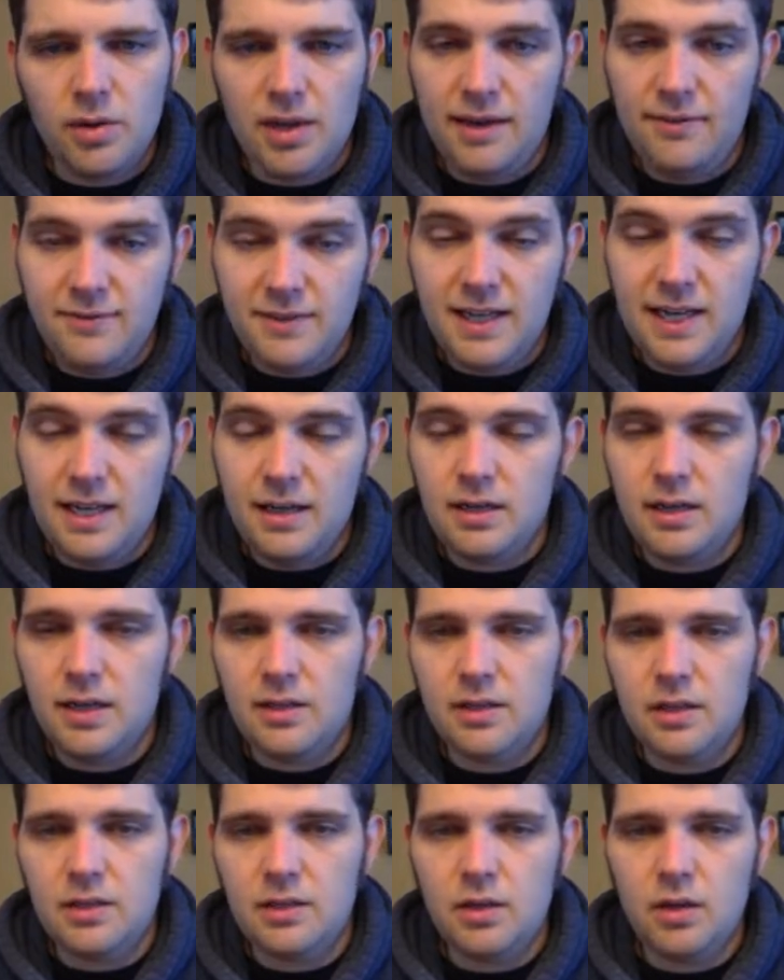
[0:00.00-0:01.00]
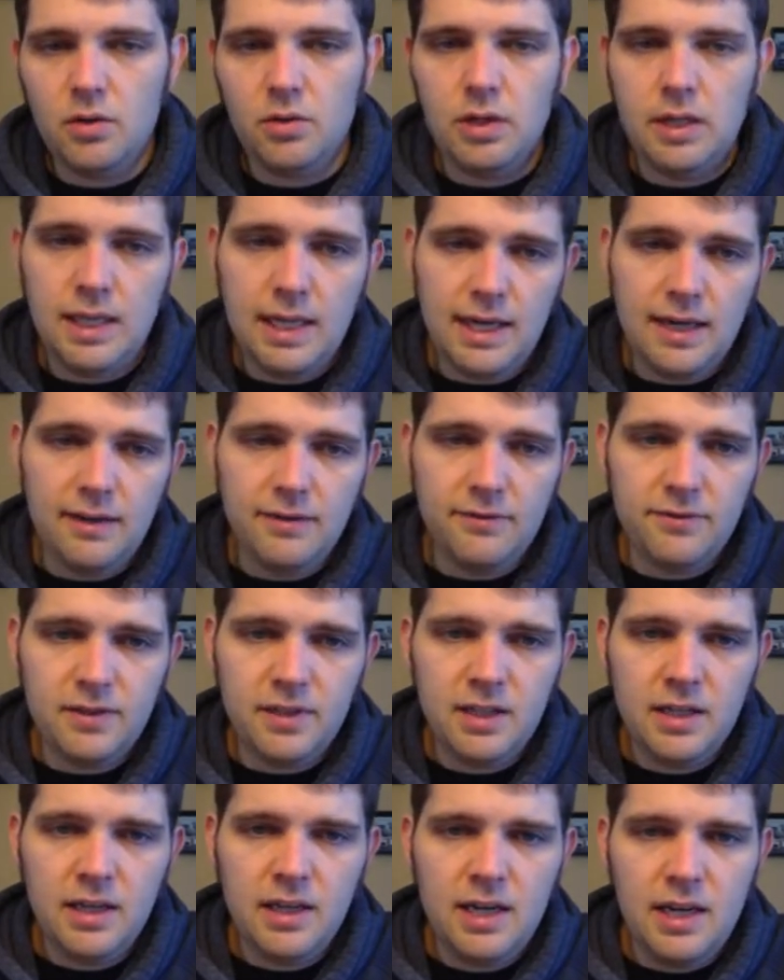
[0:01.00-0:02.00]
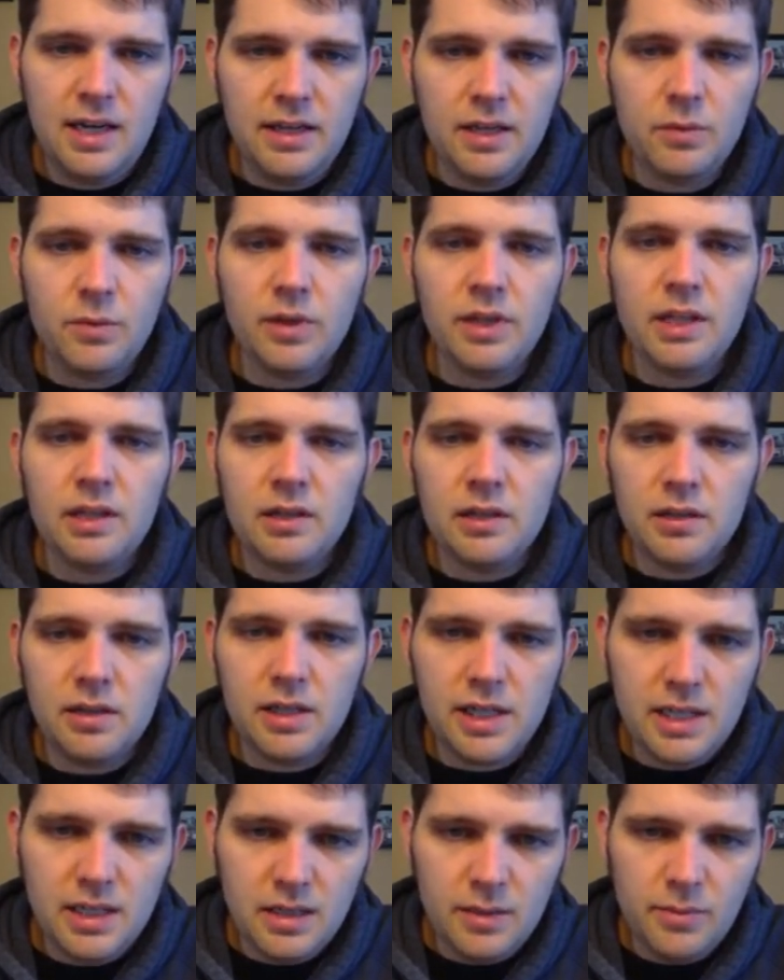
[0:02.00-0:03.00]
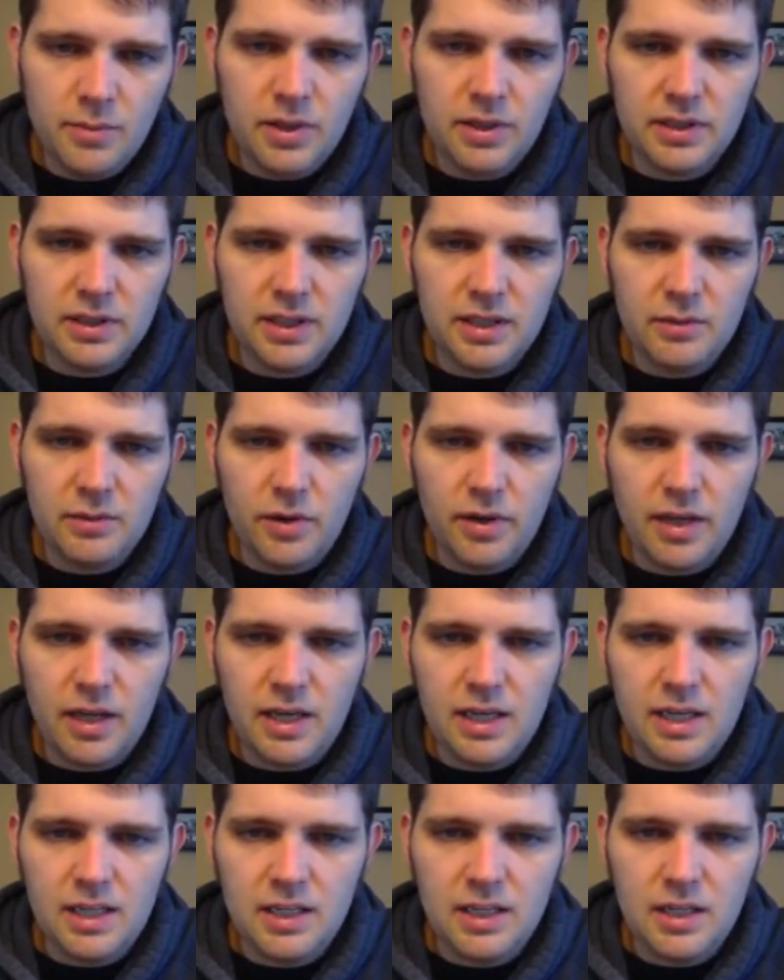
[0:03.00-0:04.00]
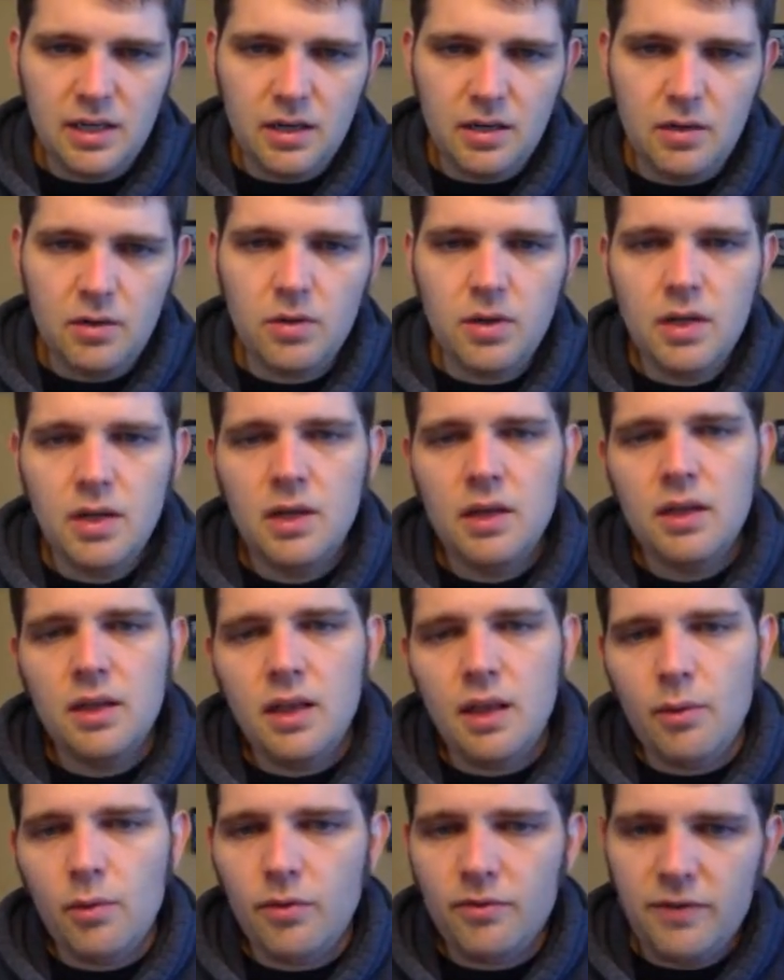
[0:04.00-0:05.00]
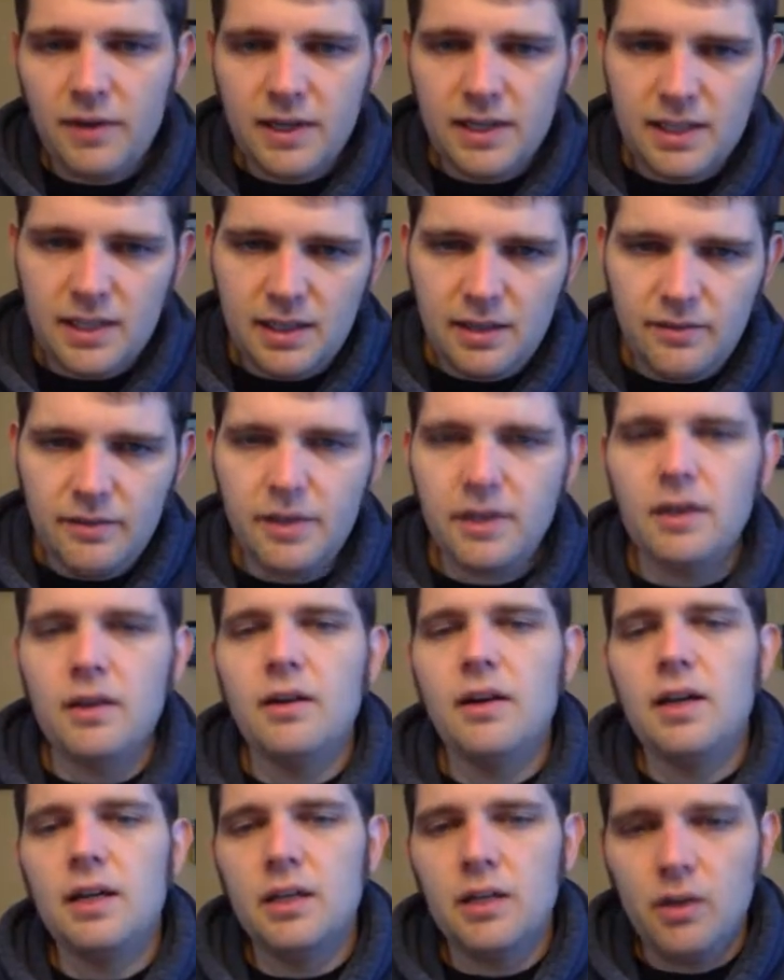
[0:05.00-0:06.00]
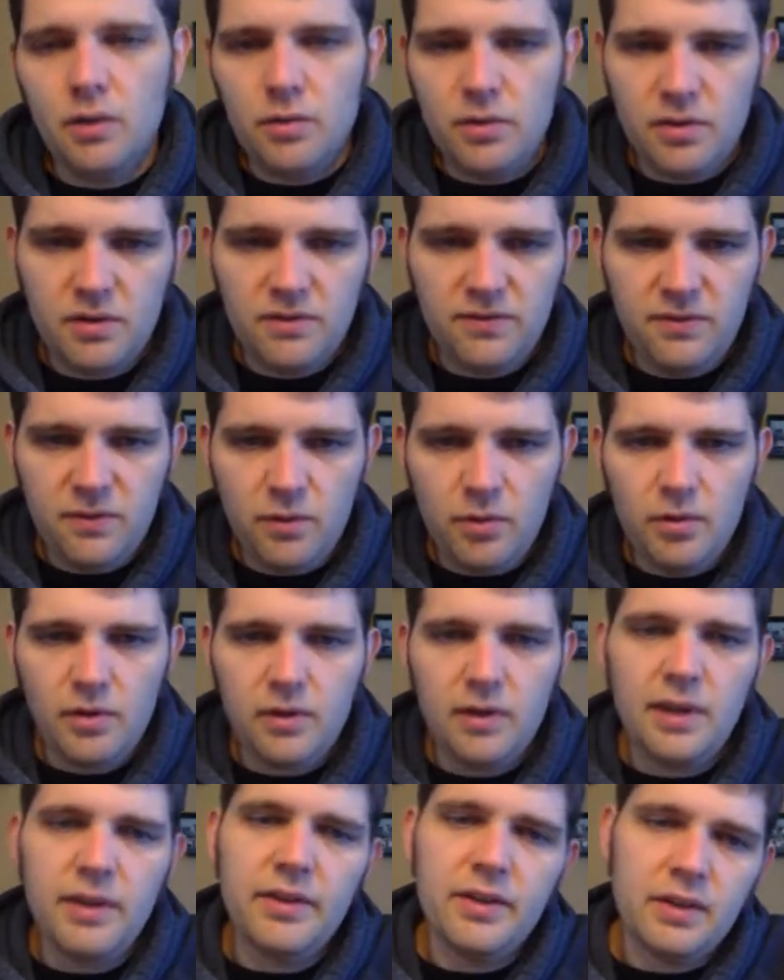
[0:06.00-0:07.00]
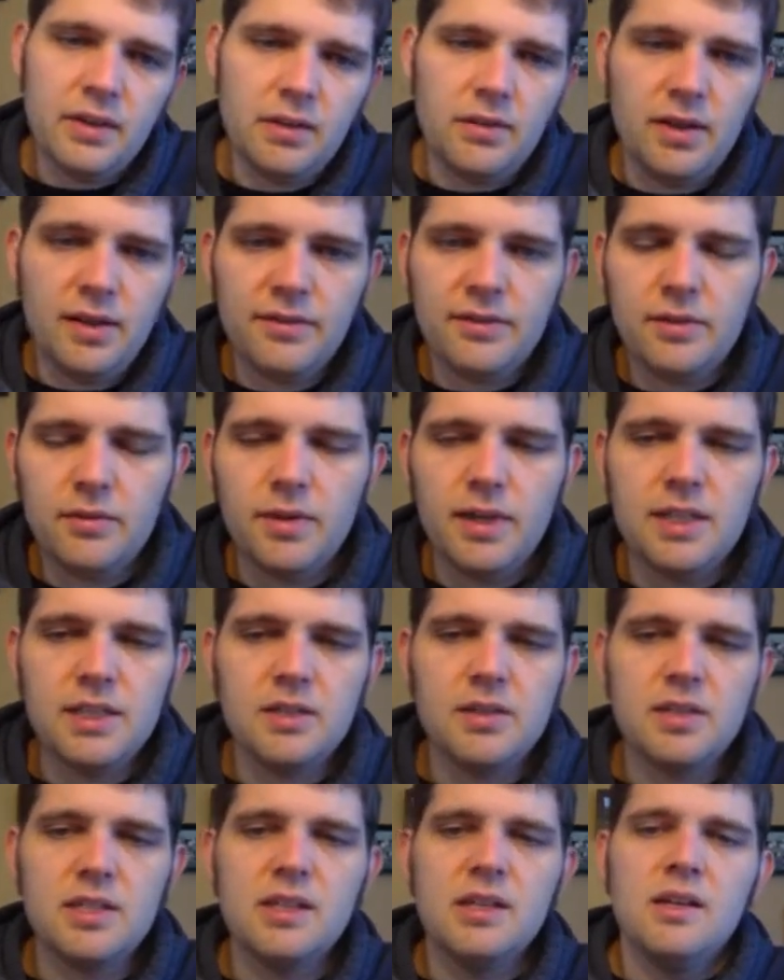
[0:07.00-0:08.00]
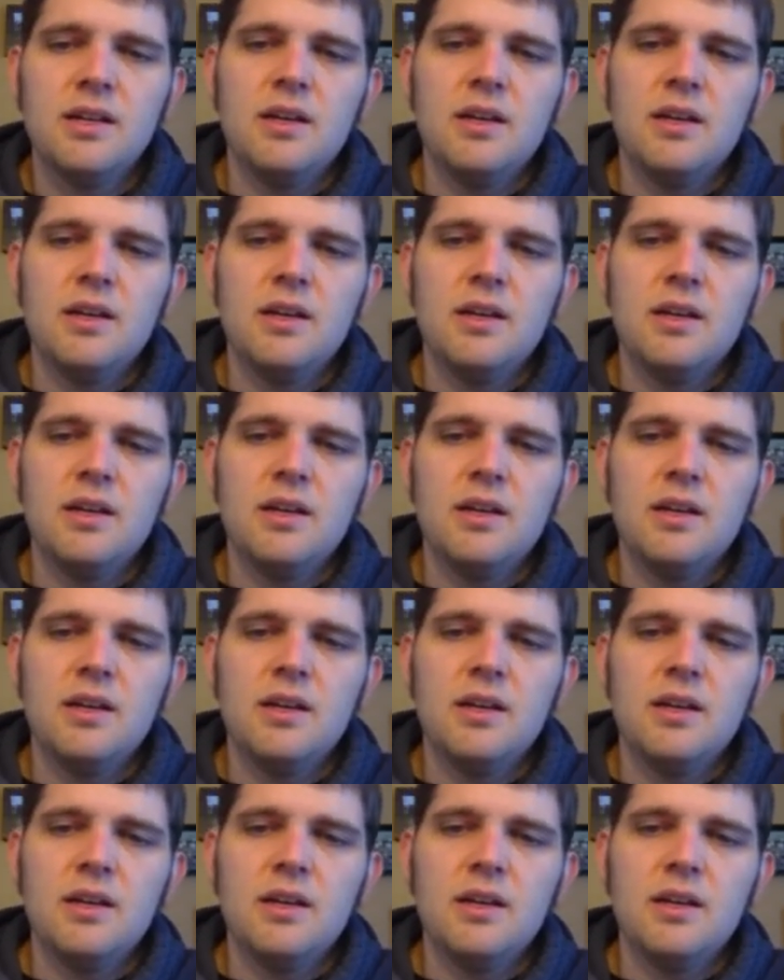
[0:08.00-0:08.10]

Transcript: left at, and then go left. And then when they are in the building where they need to go, they will find an elevator and go to the floor and then go left or right. So it's